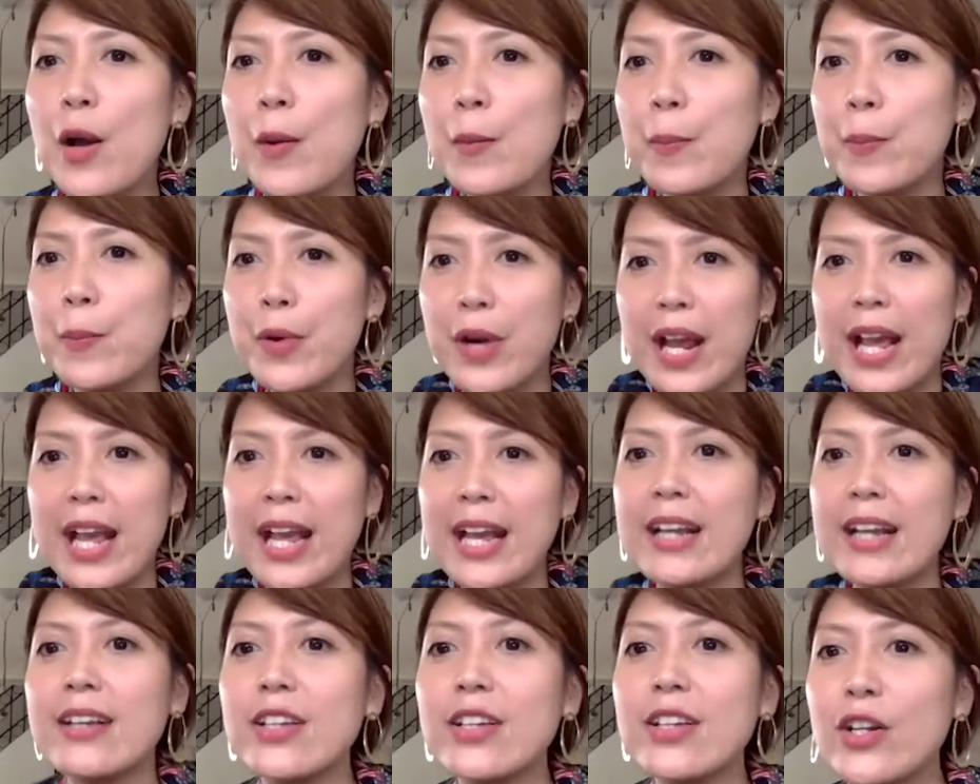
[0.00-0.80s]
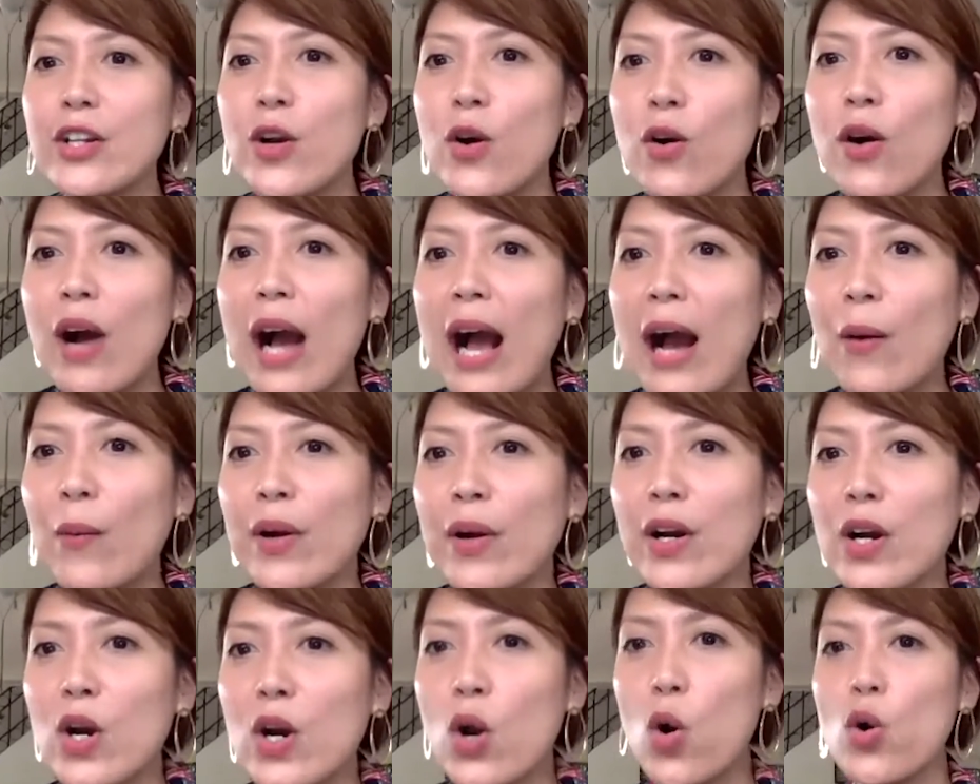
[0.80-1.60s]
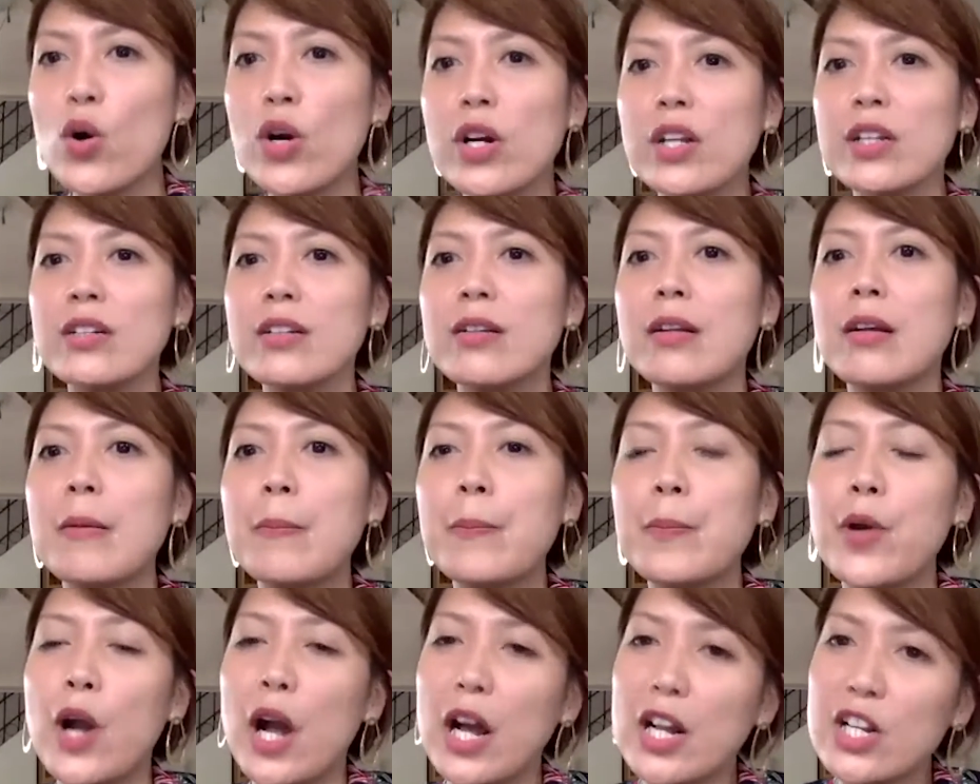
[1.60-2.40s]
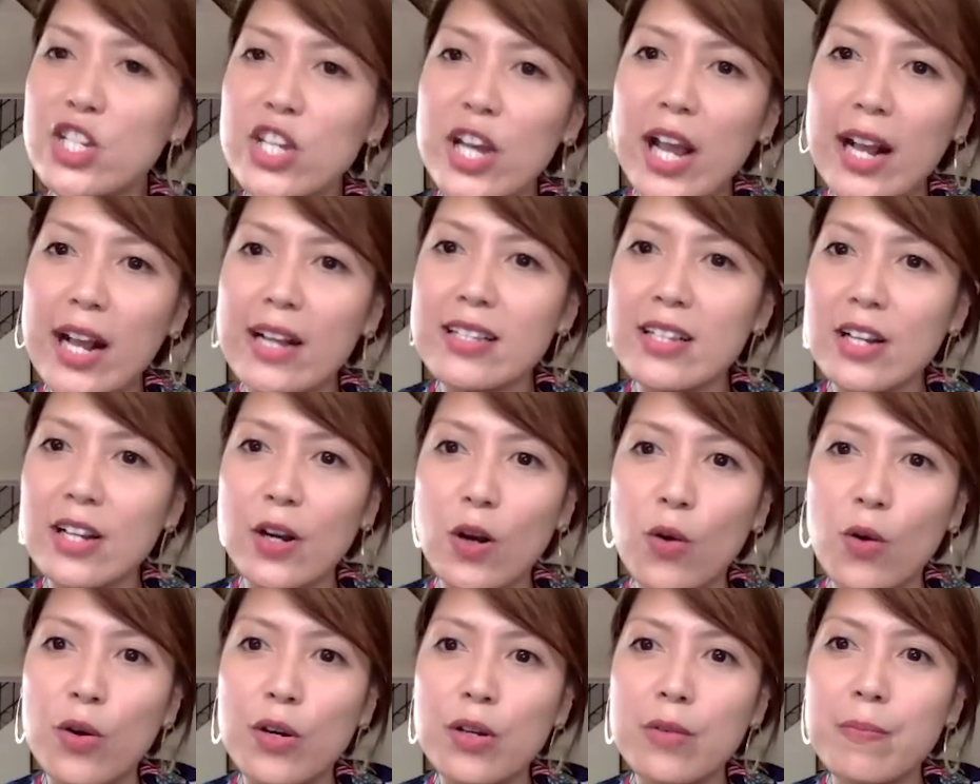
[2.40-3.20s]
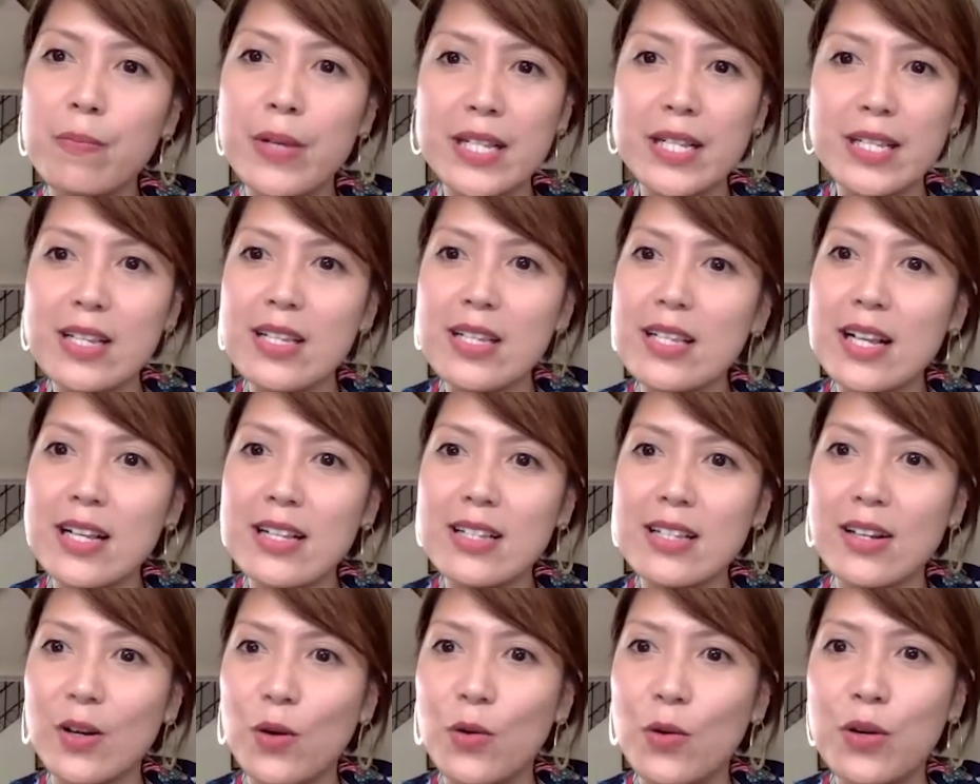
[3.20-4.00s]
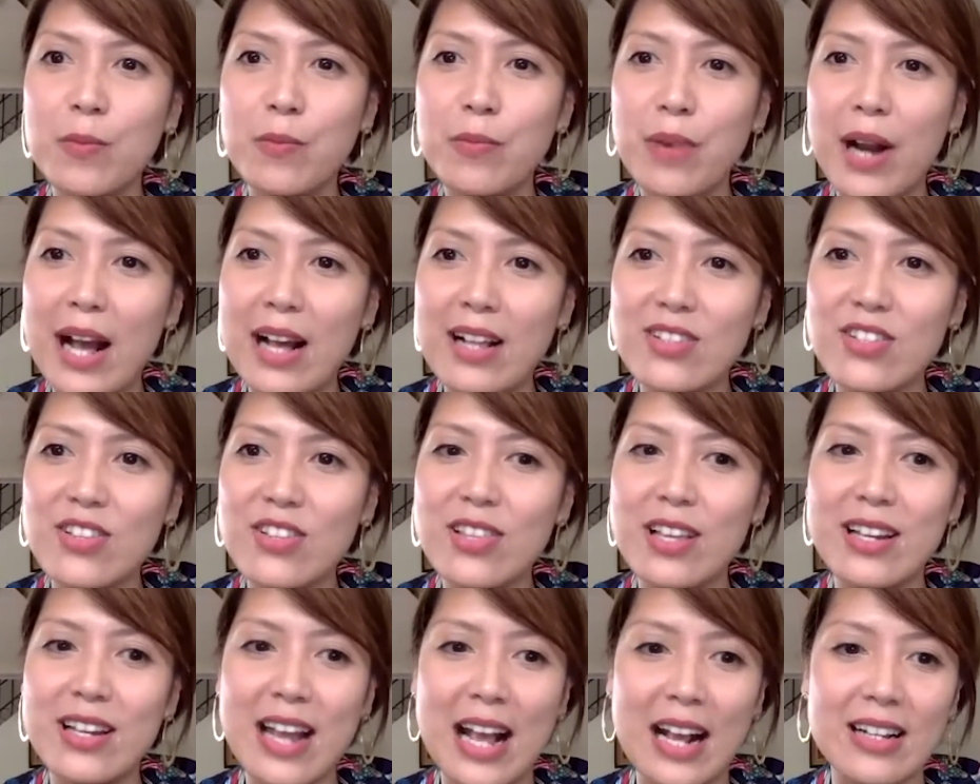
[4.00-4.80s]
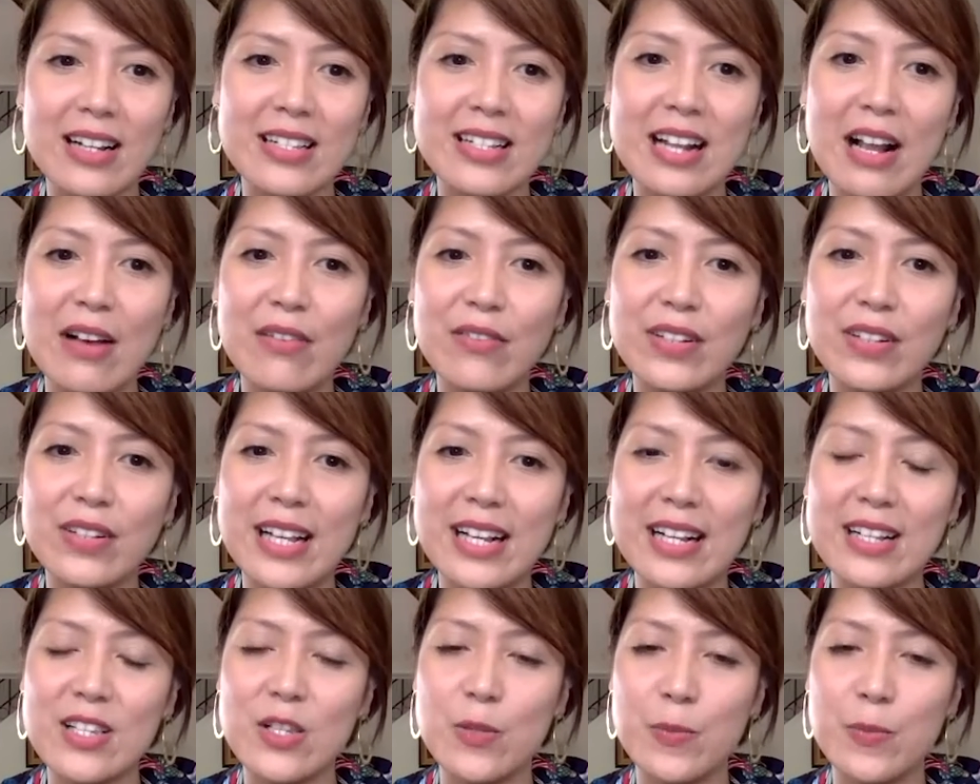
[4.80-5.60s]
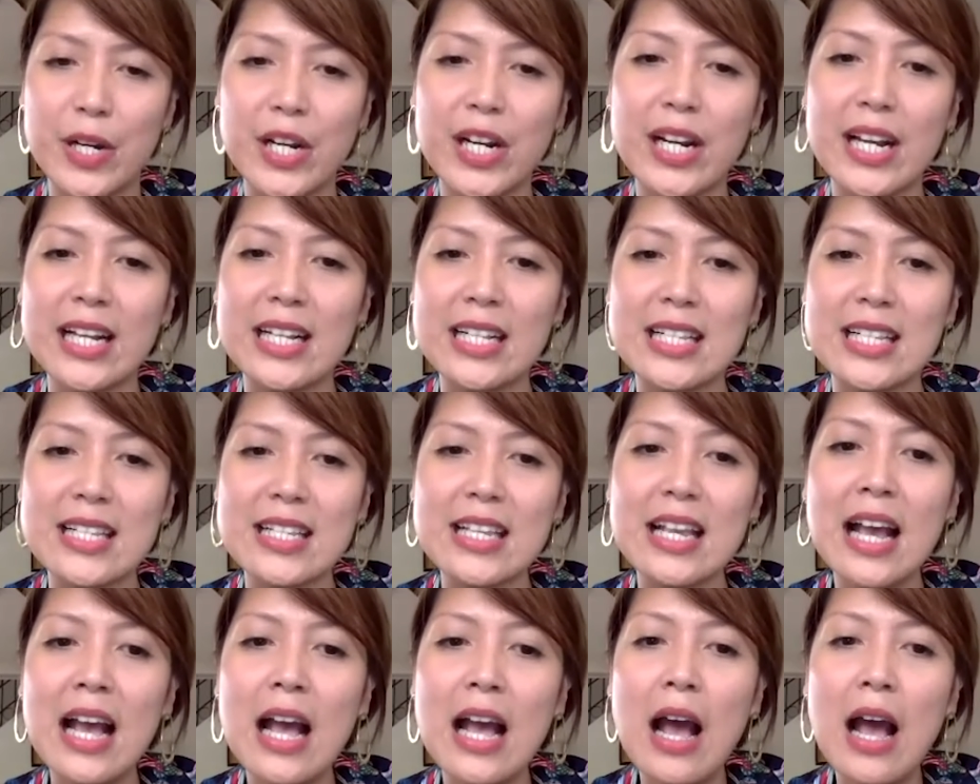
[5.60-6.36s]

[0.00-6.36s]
bring our own projects, our own businesses, our own brands to the next level experience.